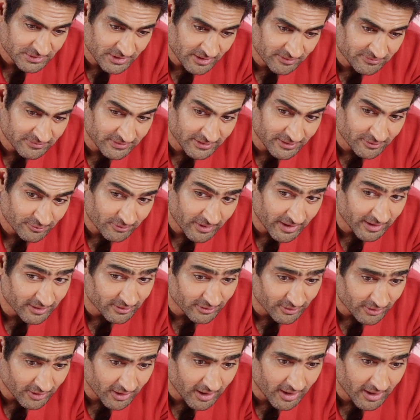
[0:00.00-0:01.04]
Definitely cried a
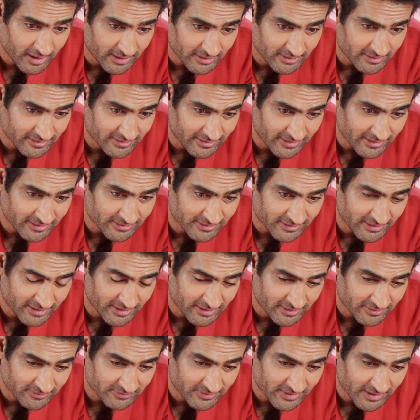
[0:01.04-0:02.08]
lot at the
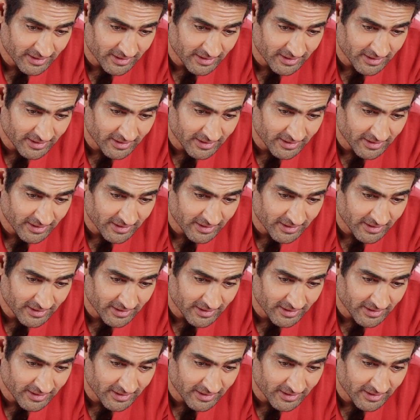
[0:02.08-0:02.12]
end of